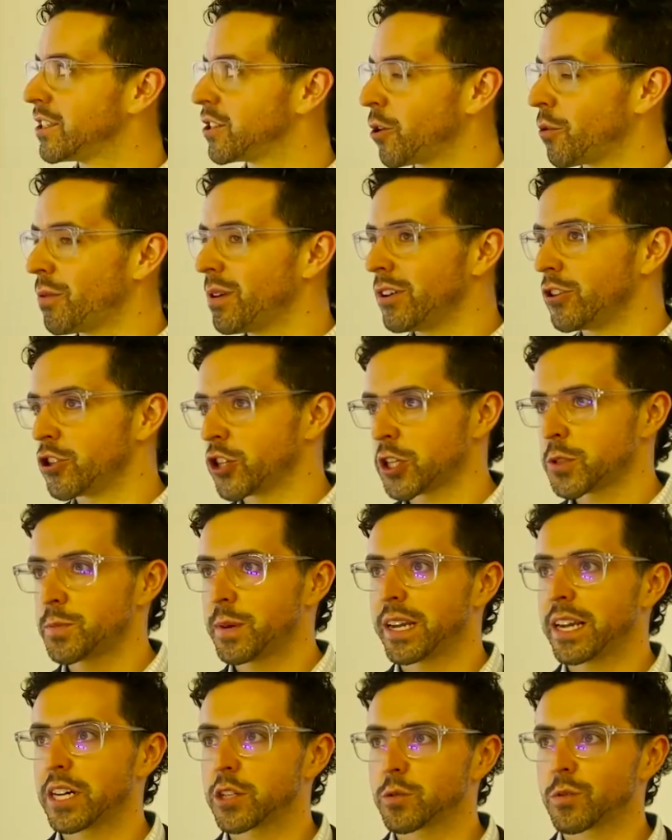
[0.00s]
So just
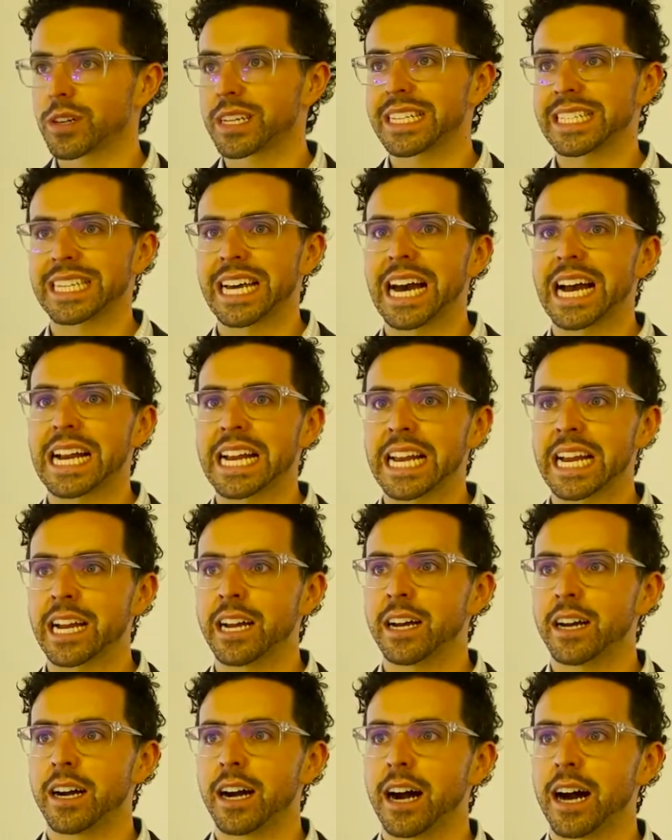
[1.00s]
because we're designing
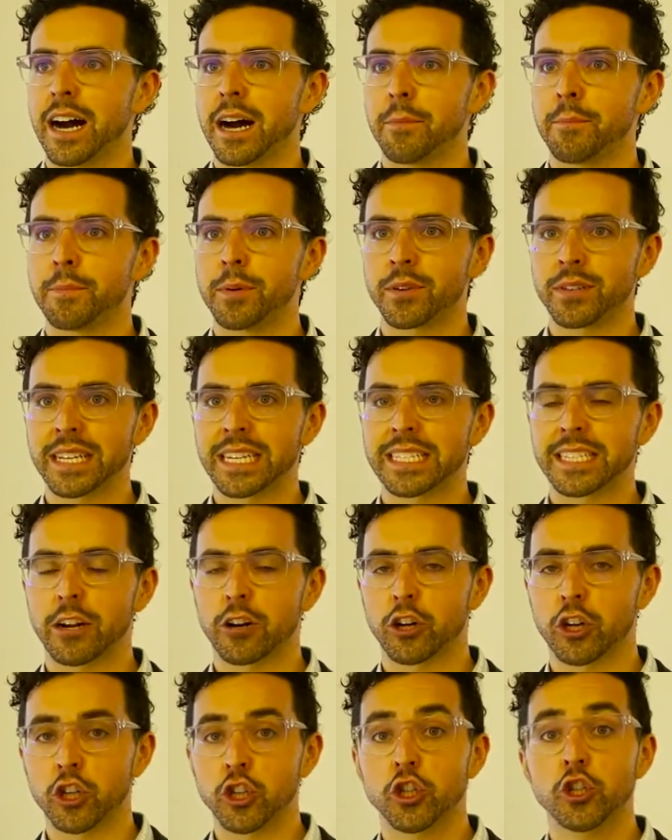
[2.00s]
uh, buildings that
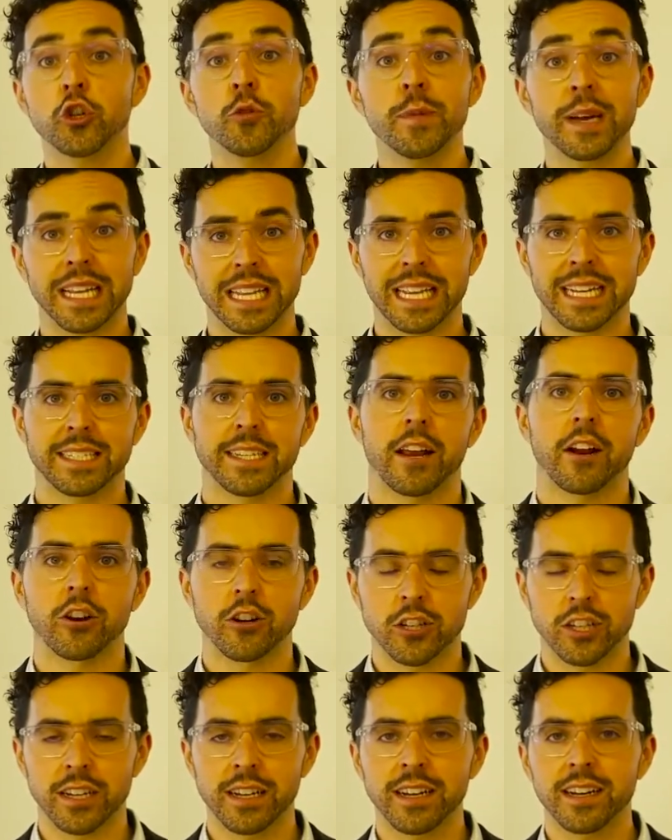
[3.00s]
are consuming less
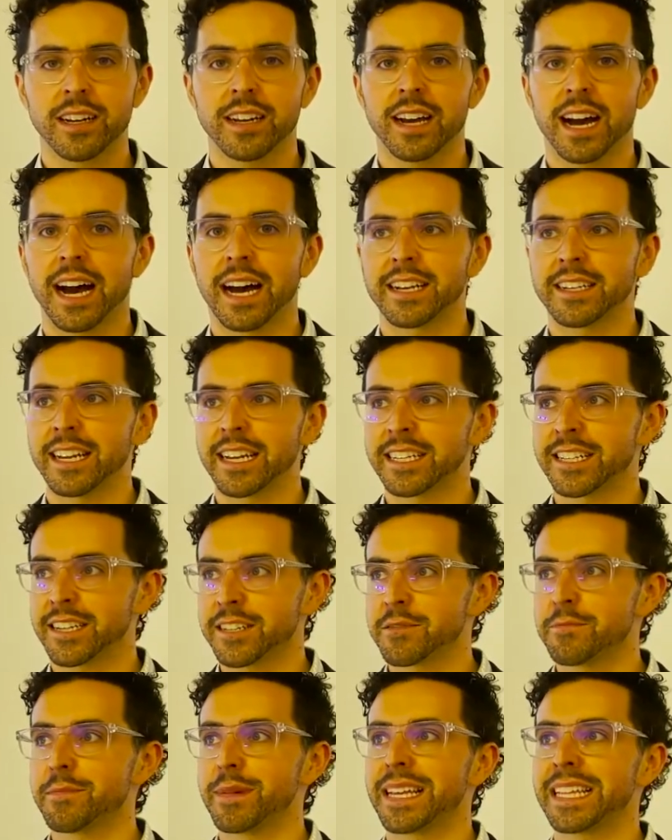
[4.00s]
energy, uh, it
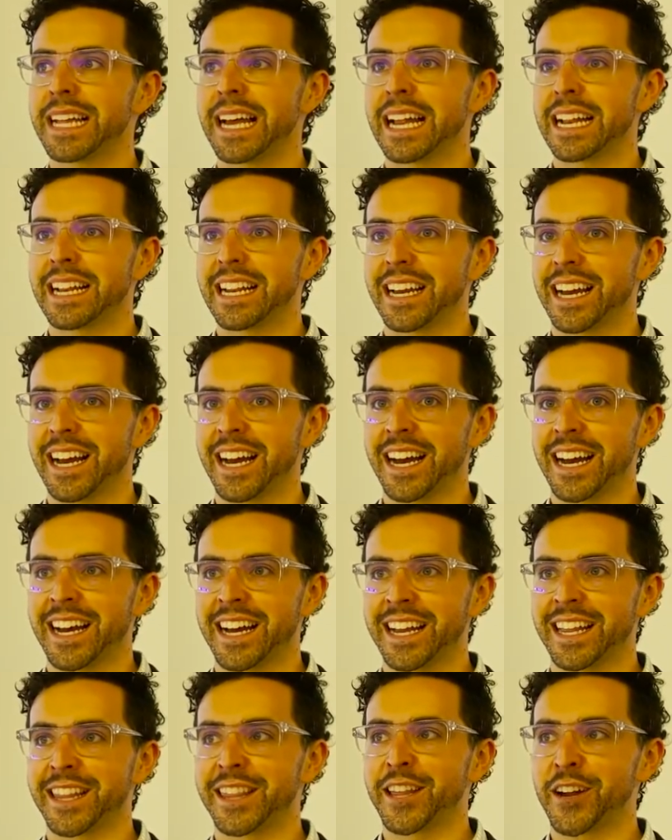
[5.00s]
doesn't mean that
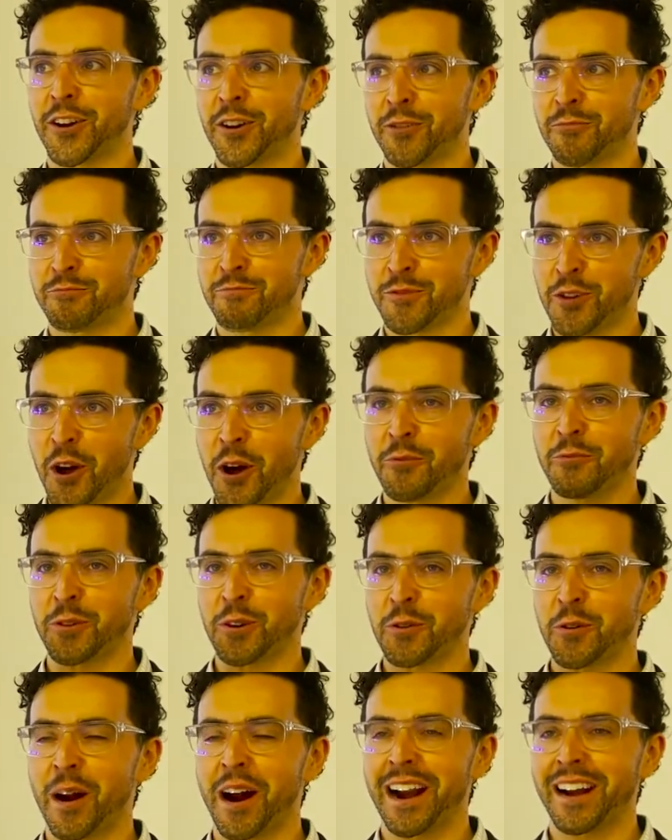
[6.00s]
uh, they're not
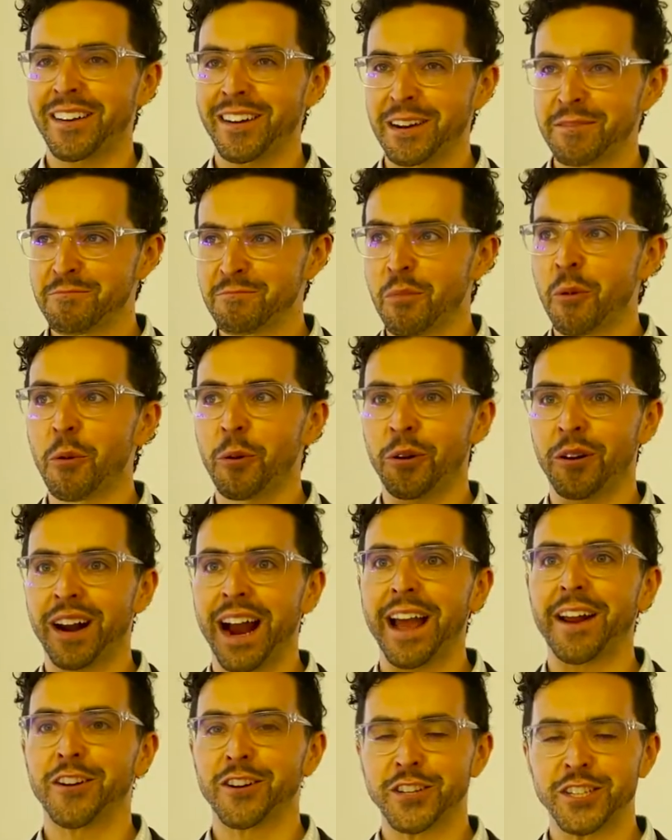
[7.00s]
requiring
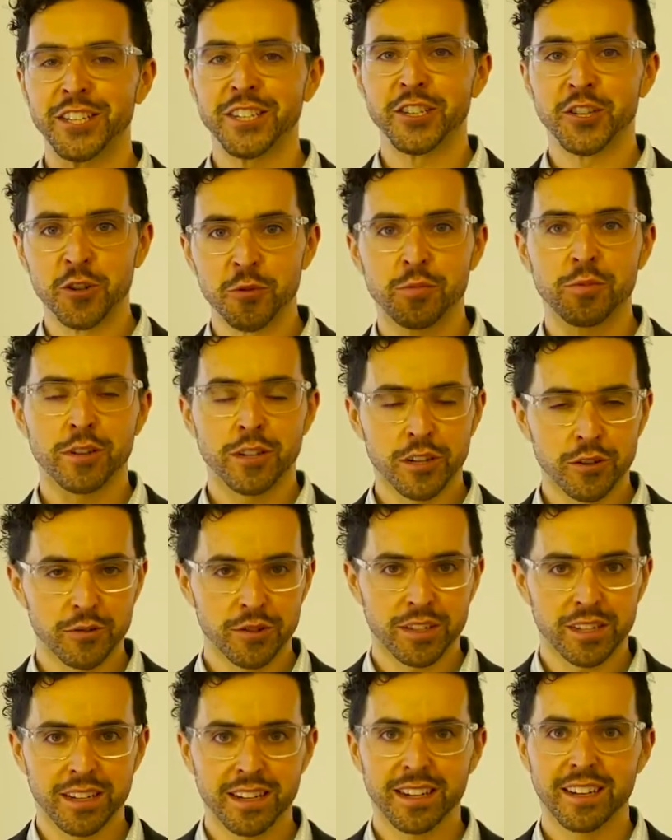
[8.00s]
more energy to
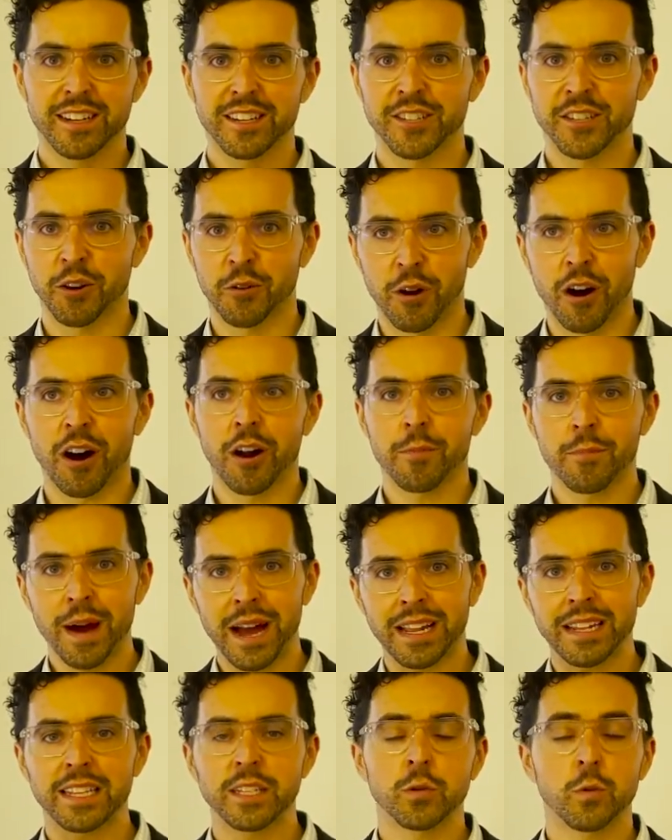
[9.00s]
produce. So on
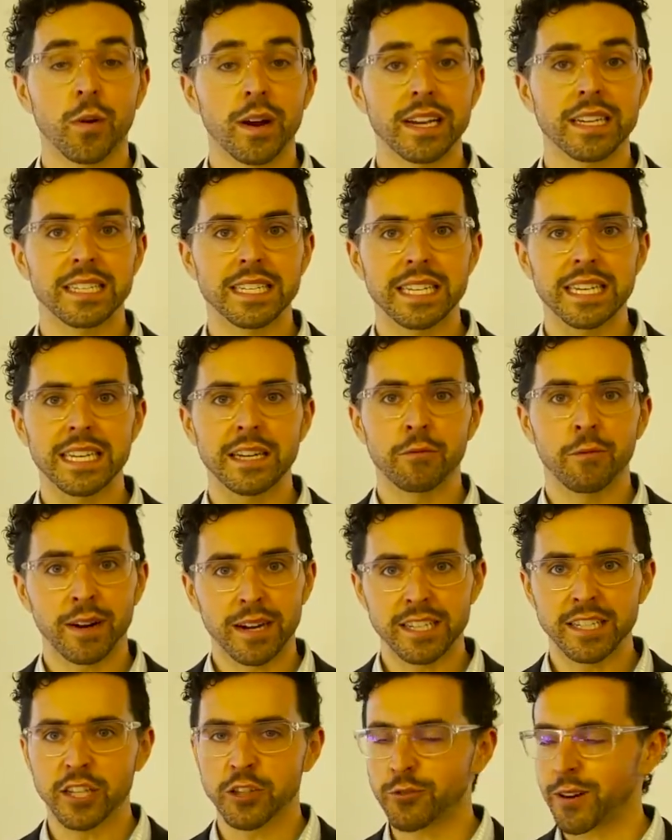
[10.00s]
balance, what is the, what
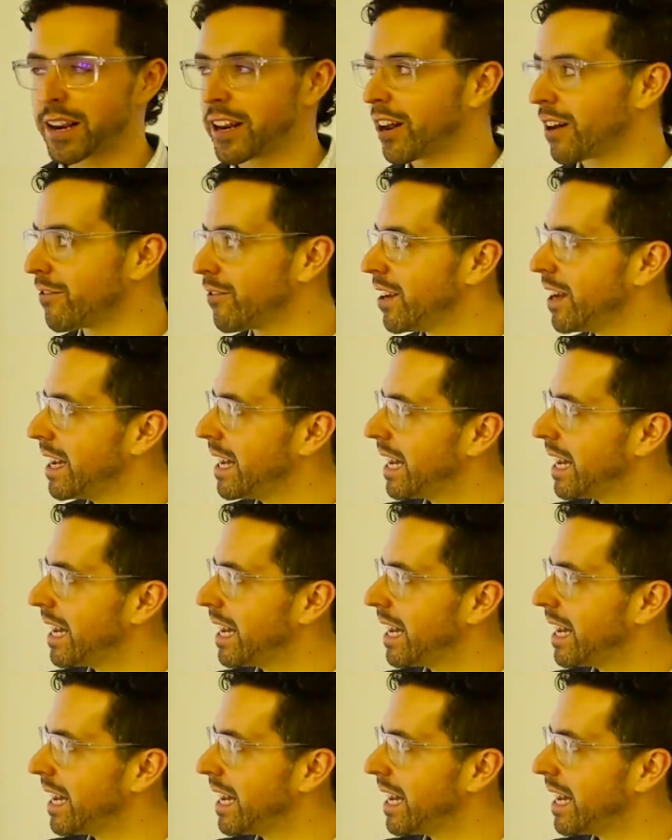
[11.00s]
is the trade-off?